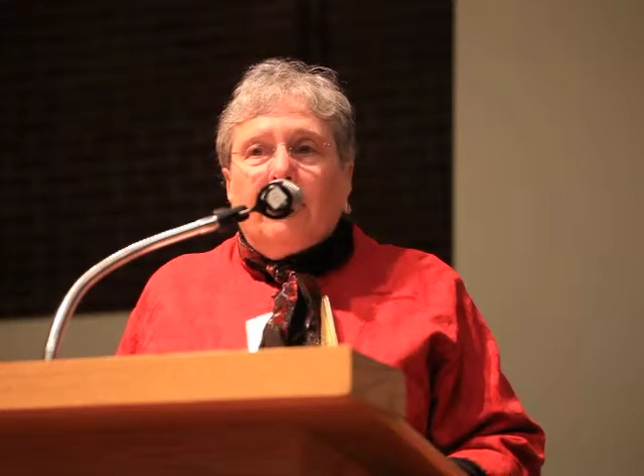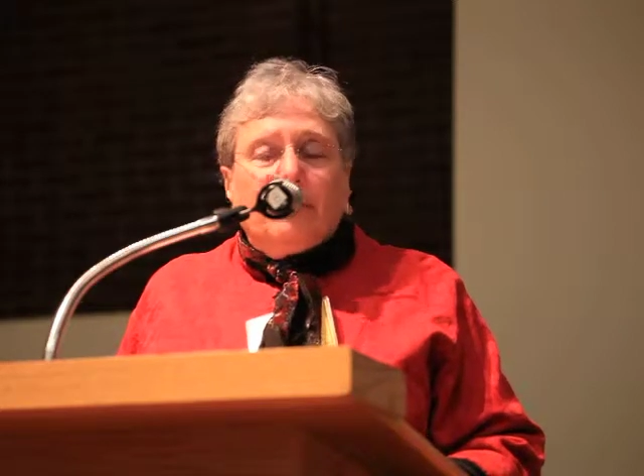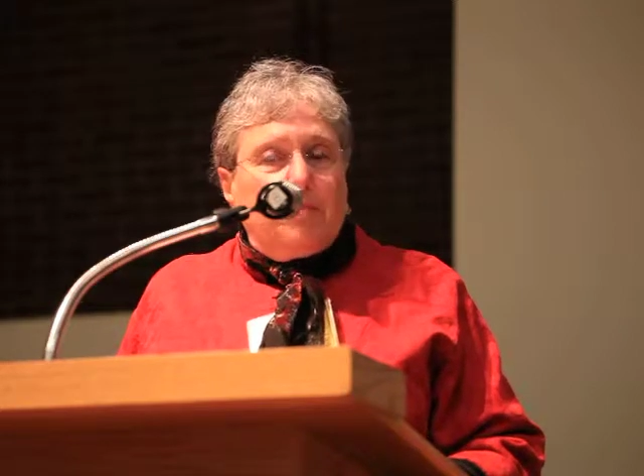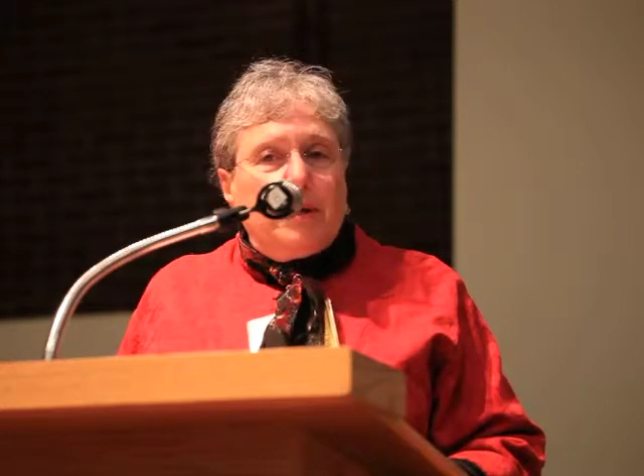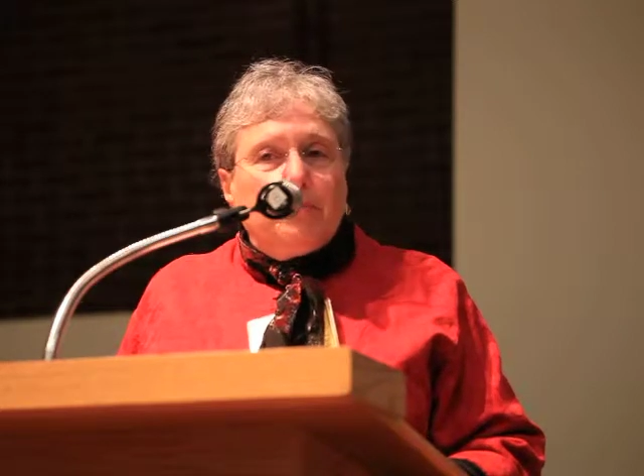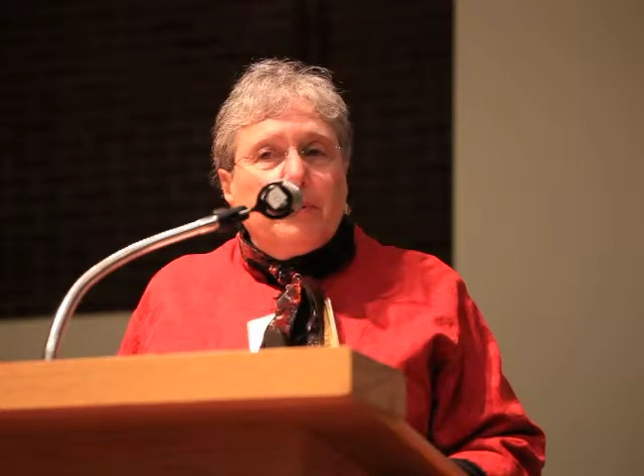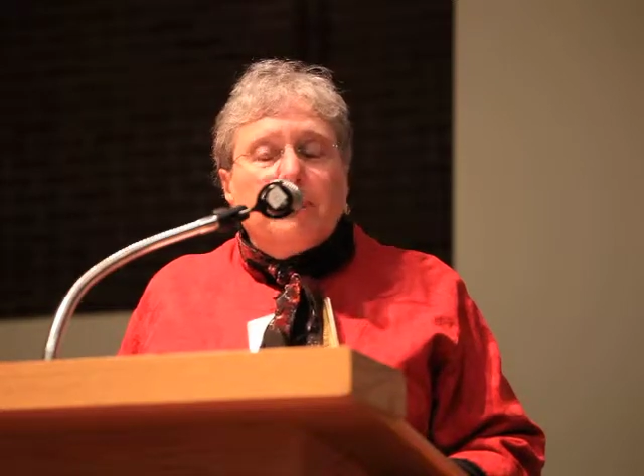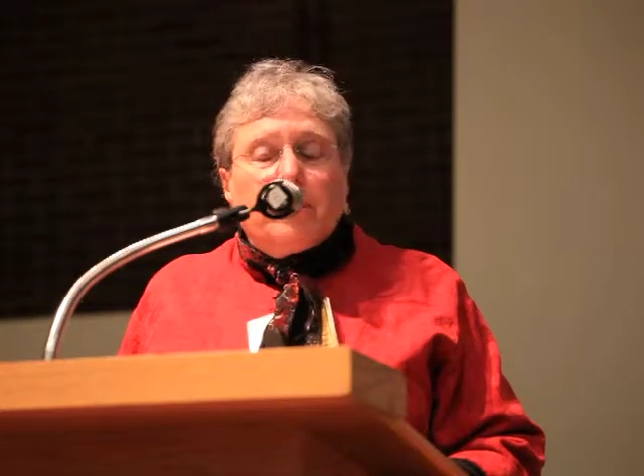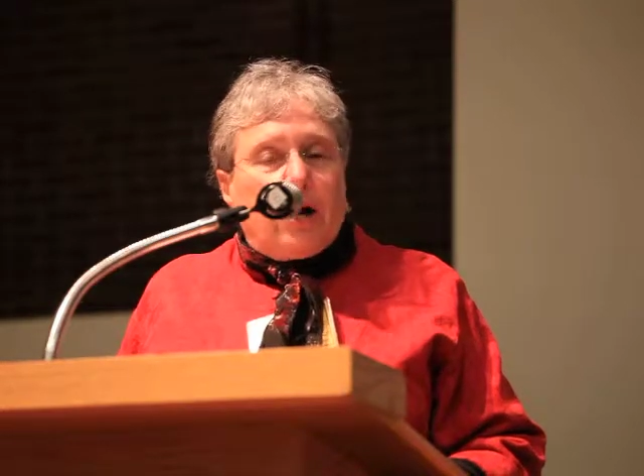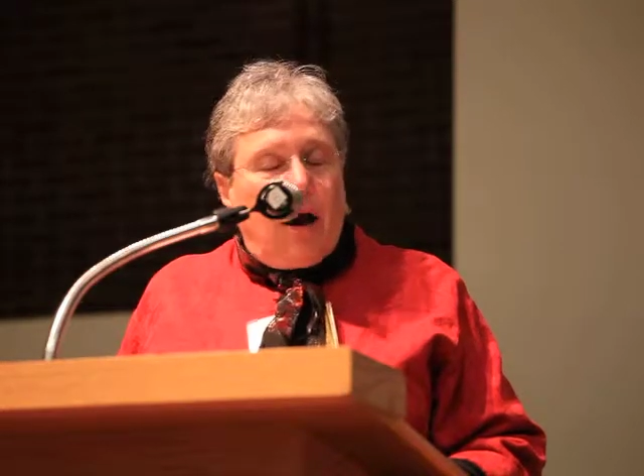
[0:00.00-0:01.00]
the people
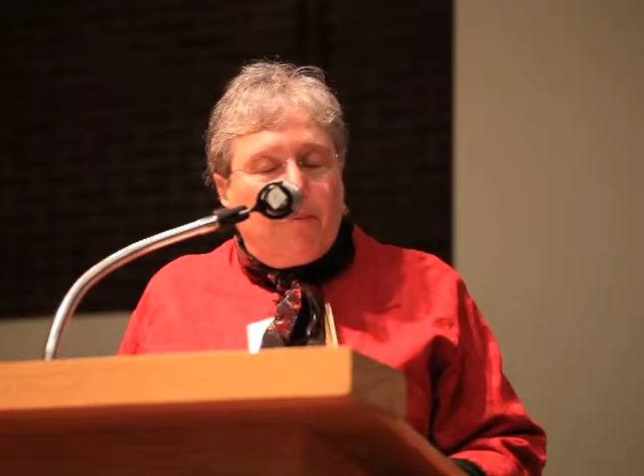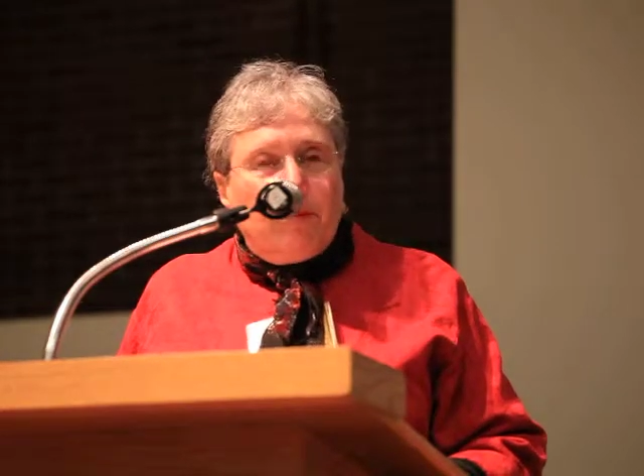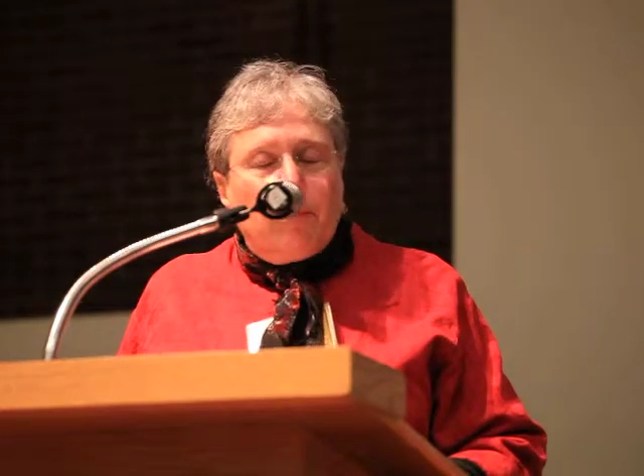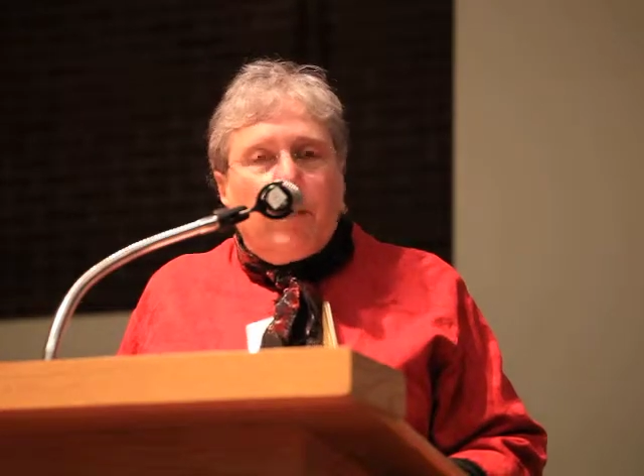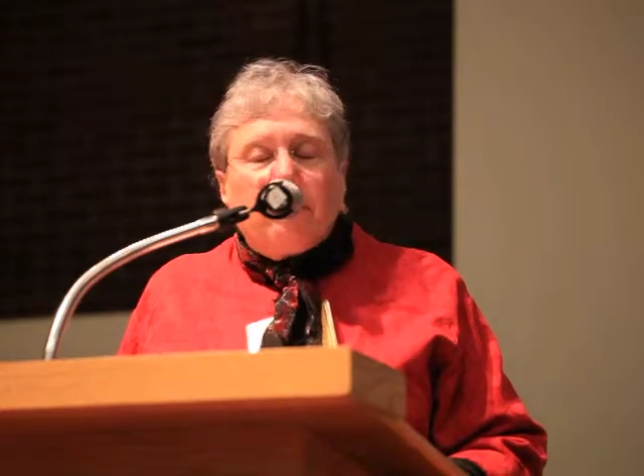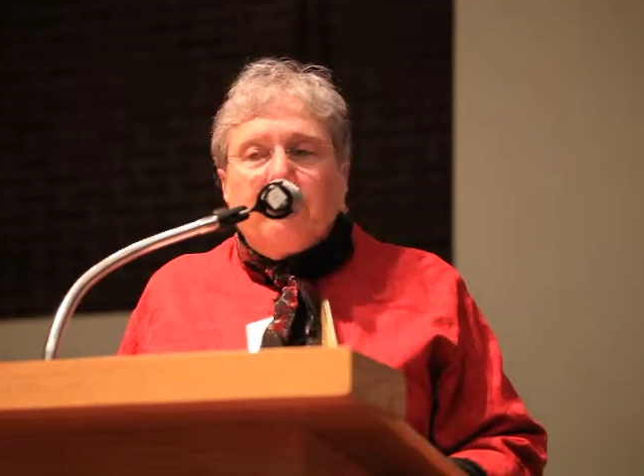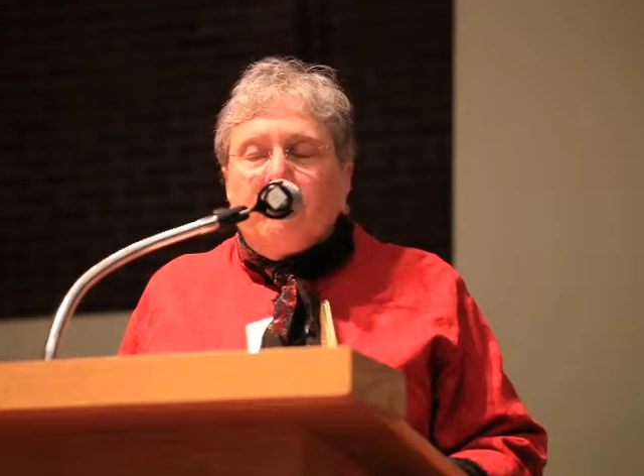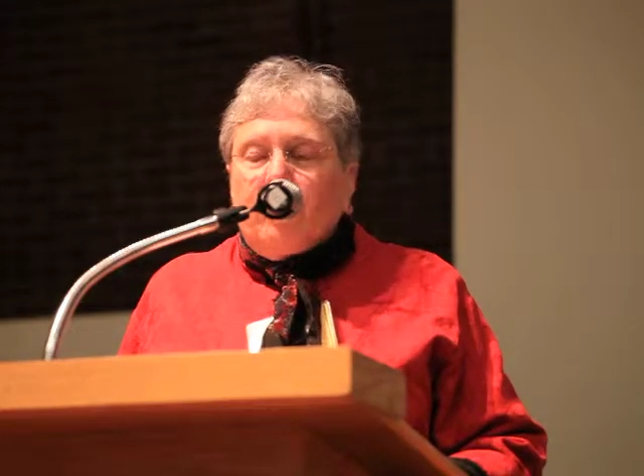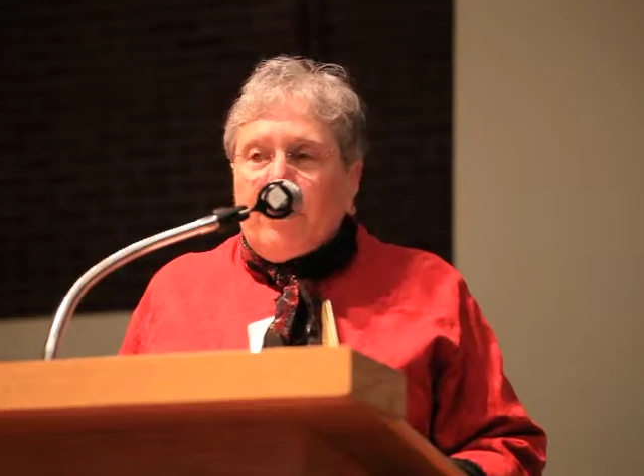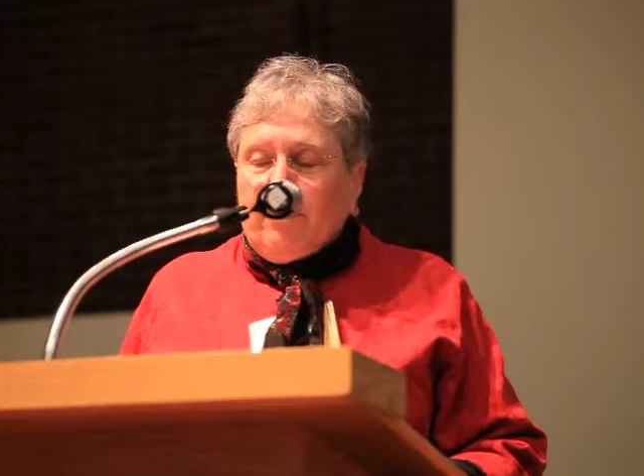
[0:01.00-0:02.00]
of the Commonwealth
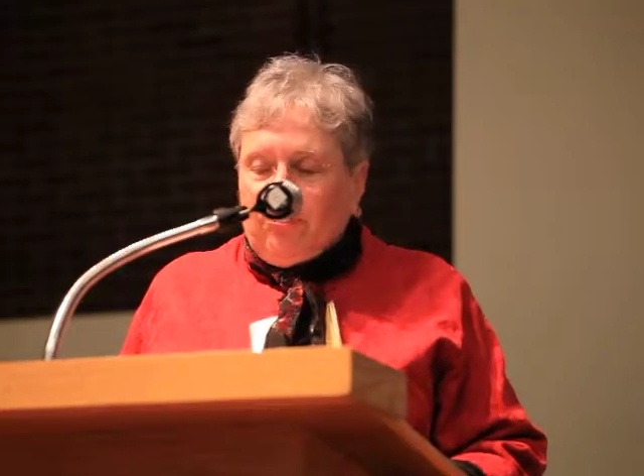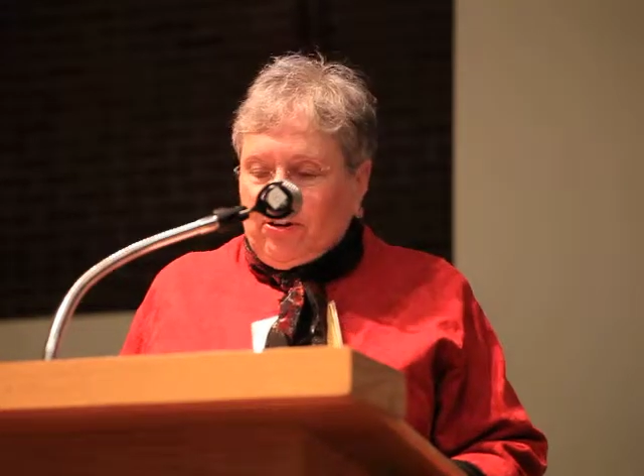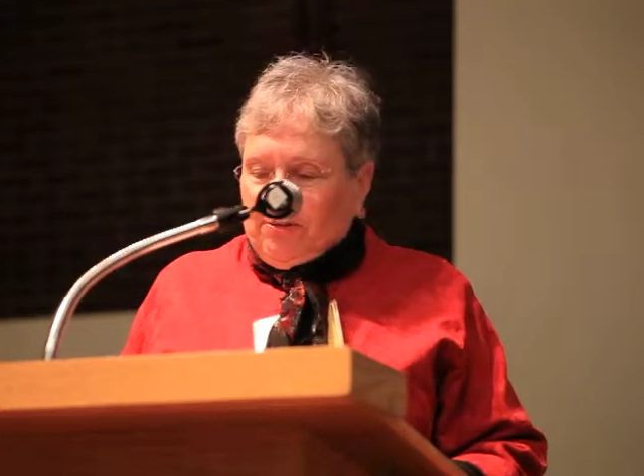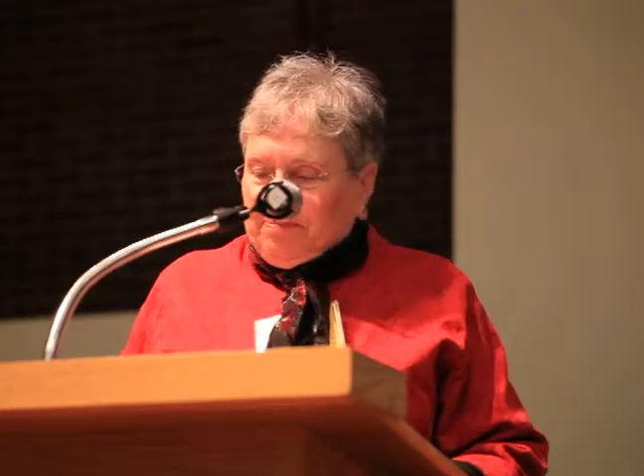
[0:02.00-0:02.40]
of New Hampshire.